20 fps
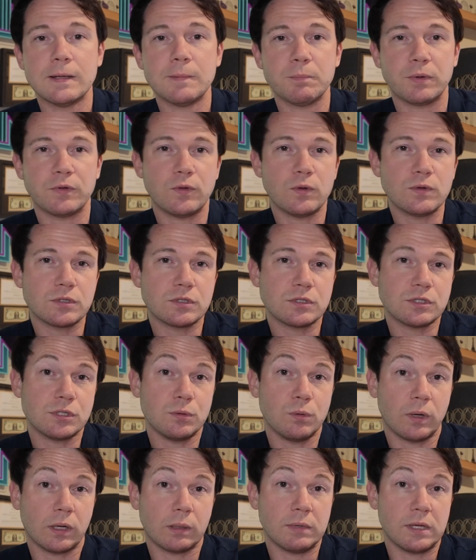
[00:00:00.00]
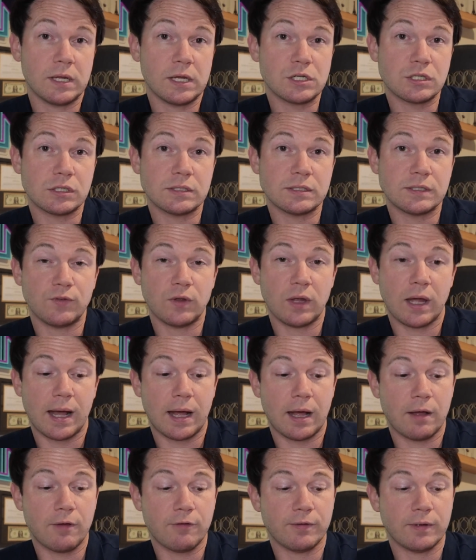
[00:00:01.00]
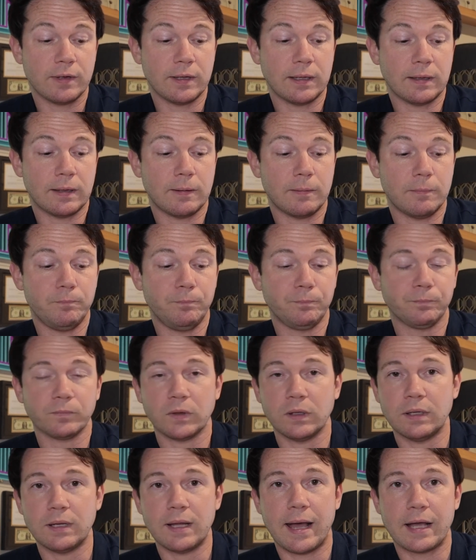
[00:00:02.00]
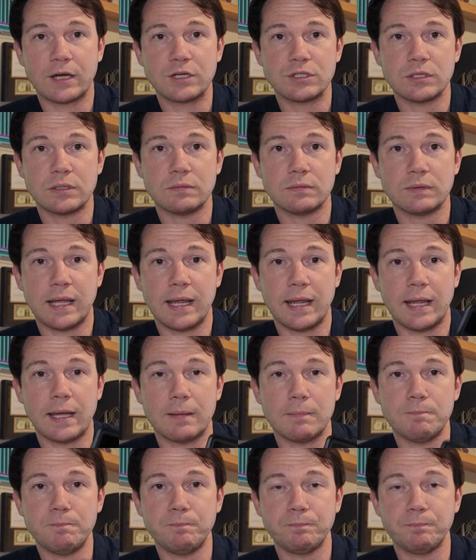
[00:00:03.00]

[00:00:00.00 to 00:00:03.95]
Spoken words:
But those are two recommendations. If you have an action cam